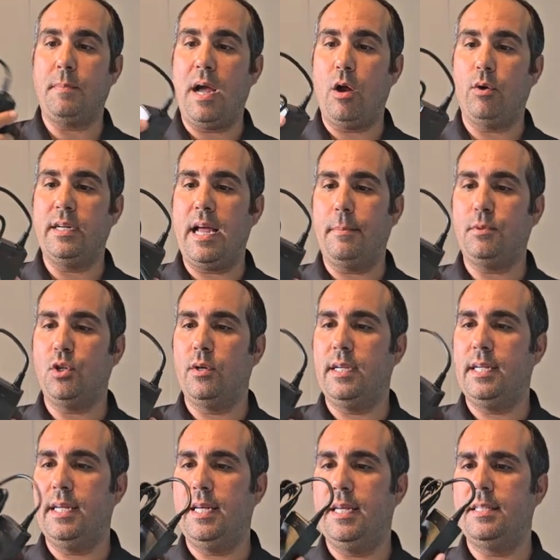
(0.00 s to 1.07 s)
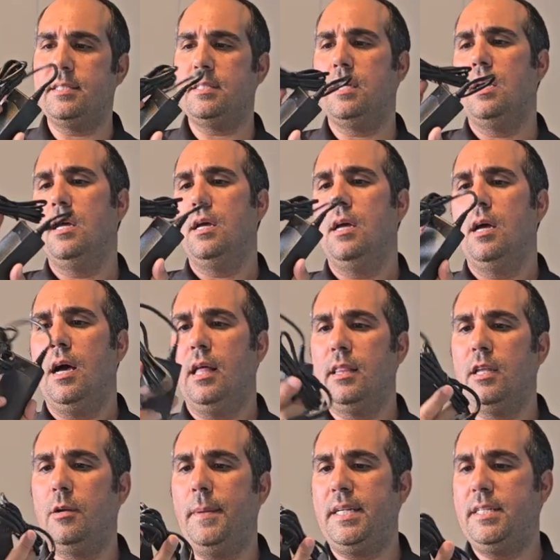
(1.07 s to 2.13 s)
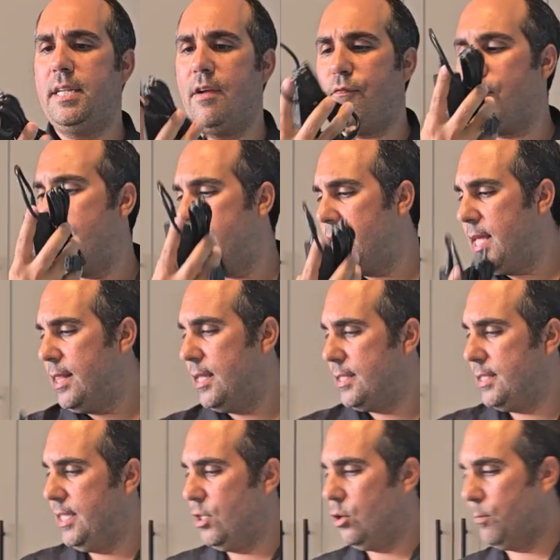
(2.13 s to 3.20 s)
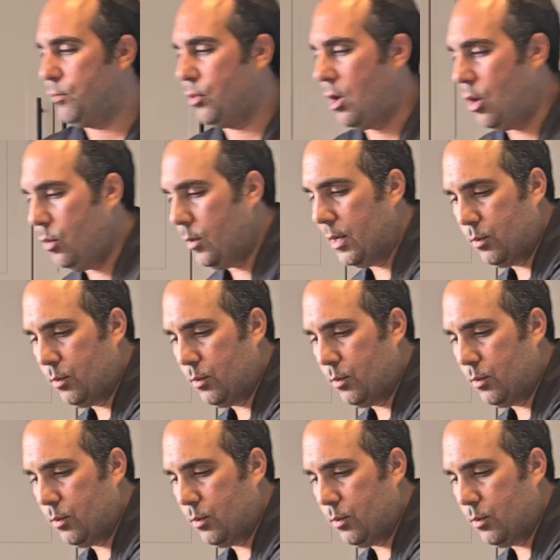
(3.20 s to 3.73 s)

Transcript: Power adapter is a little bit different than the Seagull Pro,